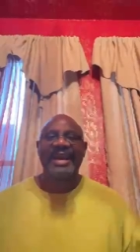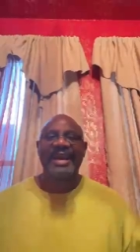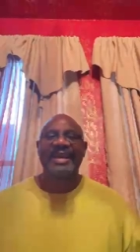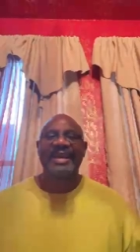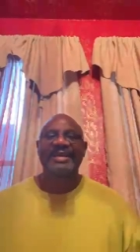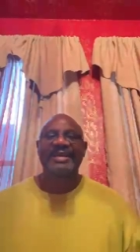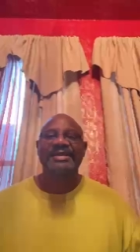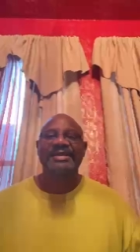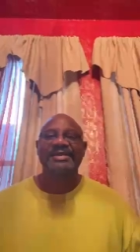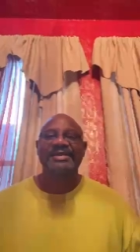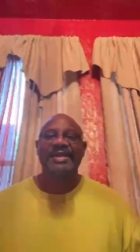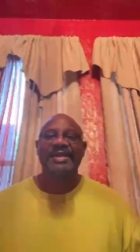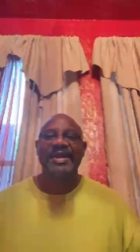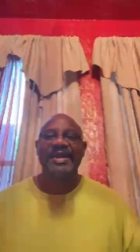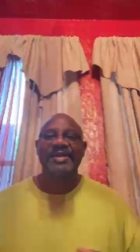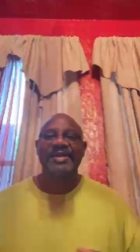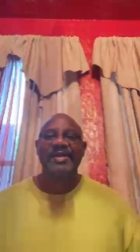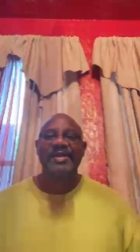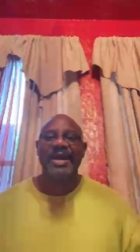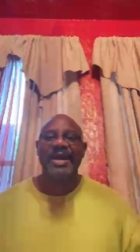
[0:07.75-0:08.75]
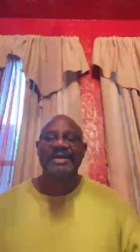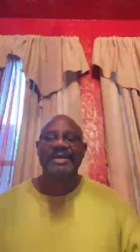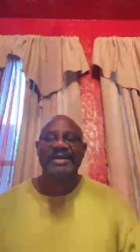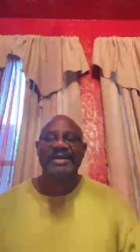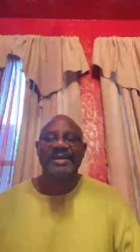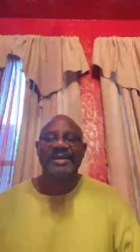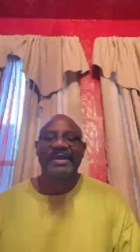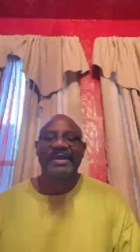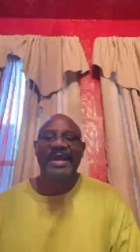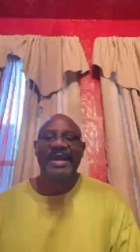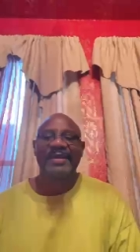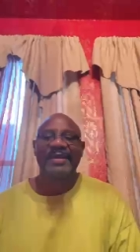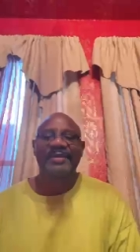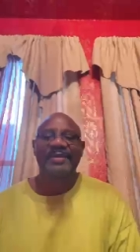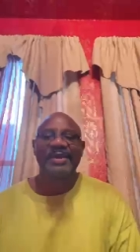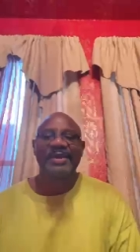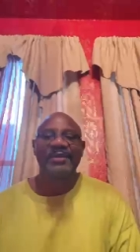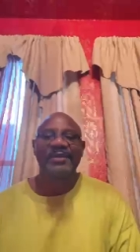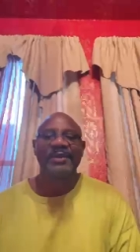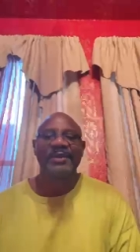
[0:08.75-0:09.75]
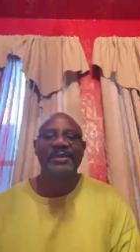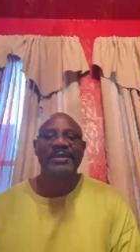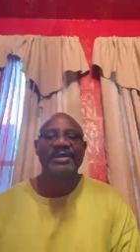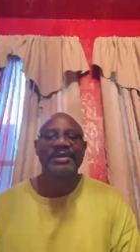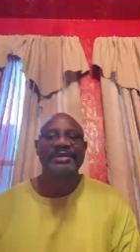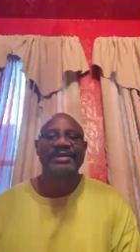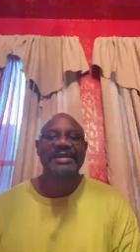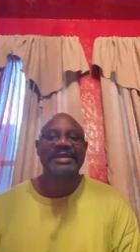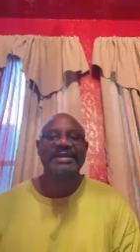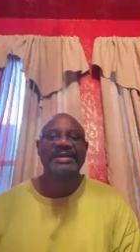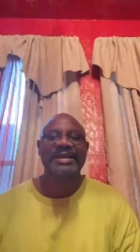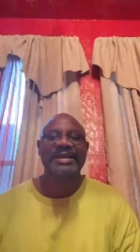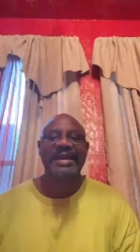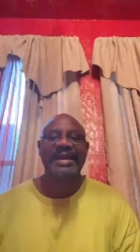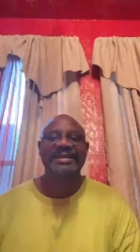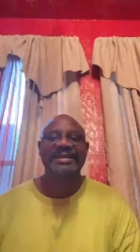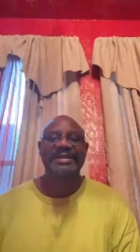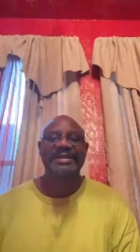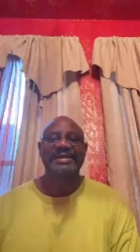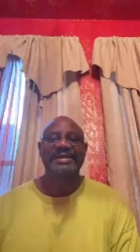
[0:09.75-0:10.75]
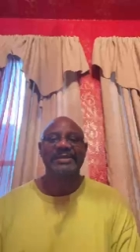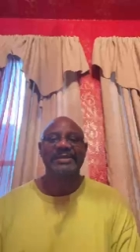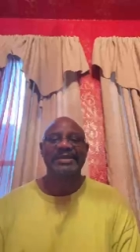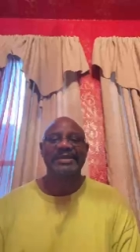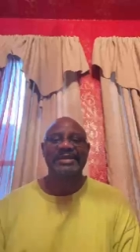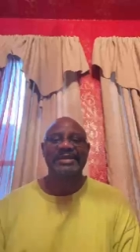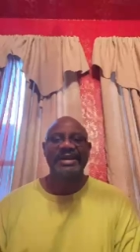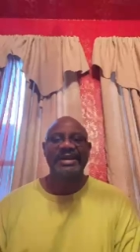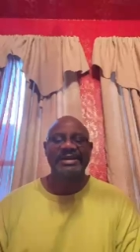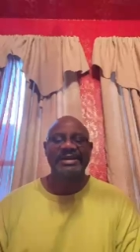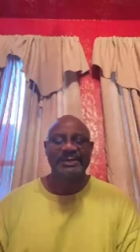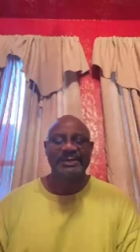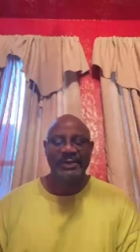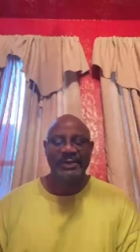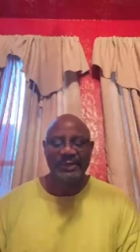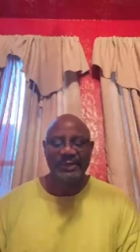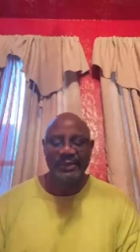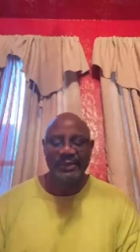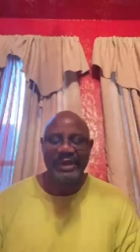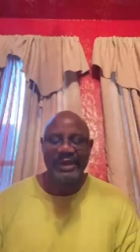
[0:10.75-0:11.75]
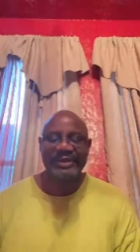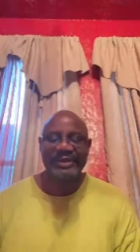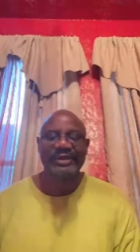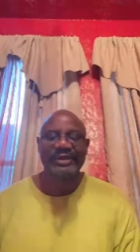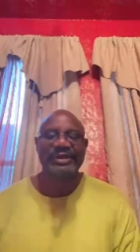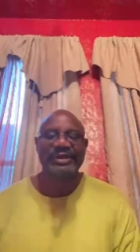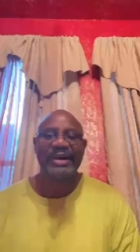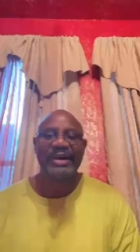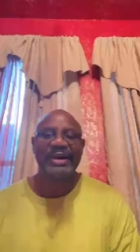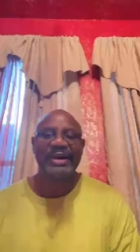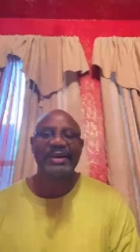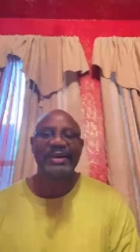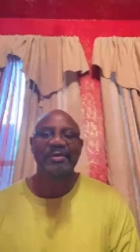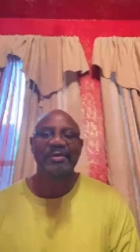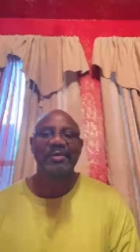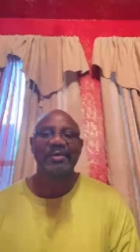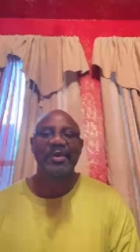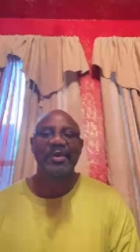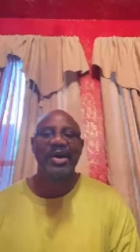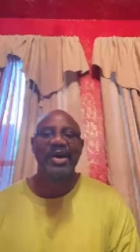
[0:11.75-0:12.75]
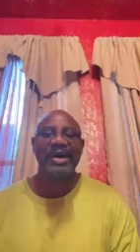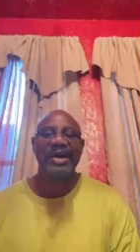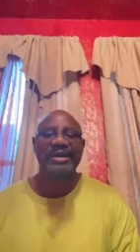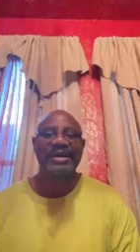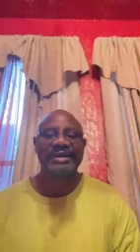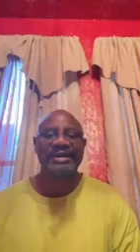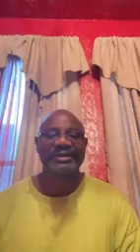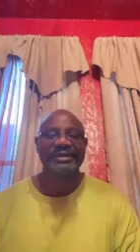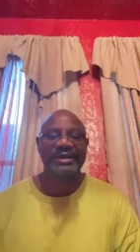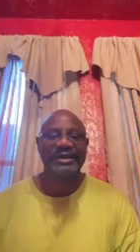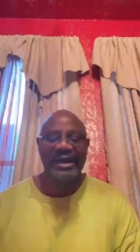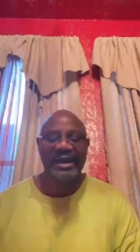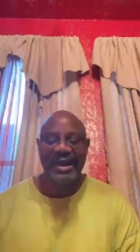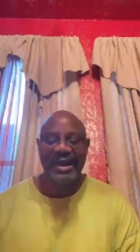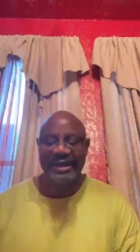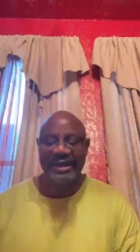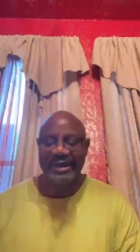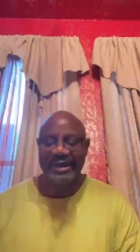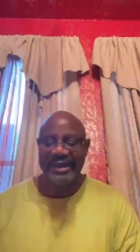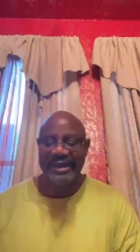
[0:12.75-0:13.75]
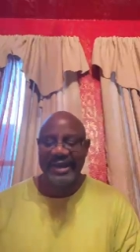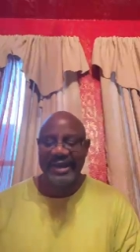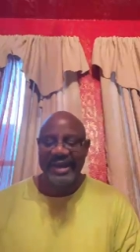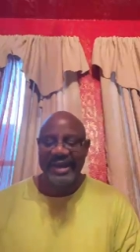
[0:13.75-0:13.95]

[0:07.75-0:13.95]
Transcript: Hey, this is Gregory Wyles coming live to you from Houston, Texas with this inspirational morning talk.